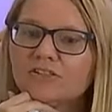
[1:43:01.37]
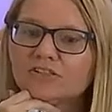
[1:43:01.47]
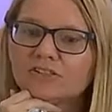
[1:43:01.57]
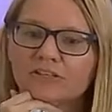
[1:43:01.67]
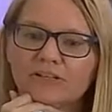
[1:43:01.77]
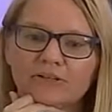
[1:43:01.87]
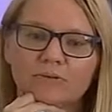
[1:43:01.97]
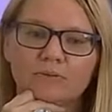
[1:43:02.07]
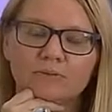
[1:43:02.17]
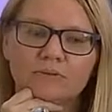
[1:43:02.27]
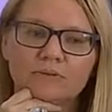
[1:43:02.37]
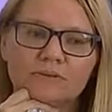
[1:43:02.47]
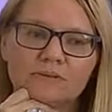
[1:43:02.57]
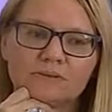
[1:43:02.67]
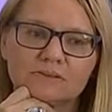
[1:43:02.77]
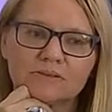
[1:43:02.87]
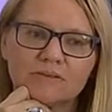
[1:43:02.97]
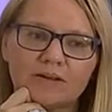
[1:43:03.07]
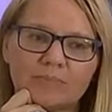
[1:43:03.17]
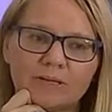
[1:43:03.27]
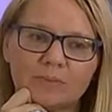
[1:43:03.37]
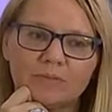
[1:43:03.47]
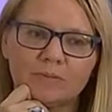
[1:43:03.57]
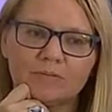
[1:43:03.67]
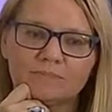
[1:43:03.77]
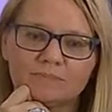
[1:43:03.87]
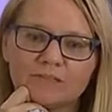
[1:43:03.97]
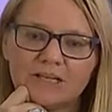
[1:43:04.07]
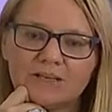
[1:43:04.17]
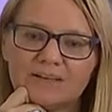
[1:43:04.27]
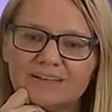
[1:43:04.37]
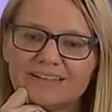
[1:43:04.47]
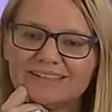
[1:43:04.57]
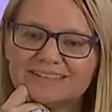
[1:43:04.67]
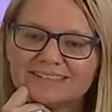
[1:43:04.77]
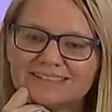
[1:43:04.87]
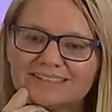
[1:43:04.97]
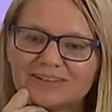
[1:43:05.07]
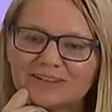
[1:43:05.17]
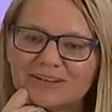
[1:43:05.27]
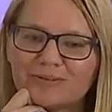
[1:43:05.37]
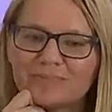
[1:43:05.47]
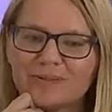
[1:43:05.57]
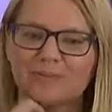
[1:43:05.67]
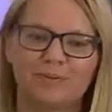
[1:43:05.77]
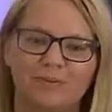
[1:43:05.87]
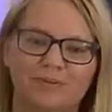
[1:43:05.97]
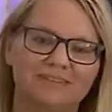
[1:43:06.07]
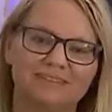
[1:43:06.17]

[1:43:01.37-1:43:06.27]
just you. It's a lot of people. It's a lot of people.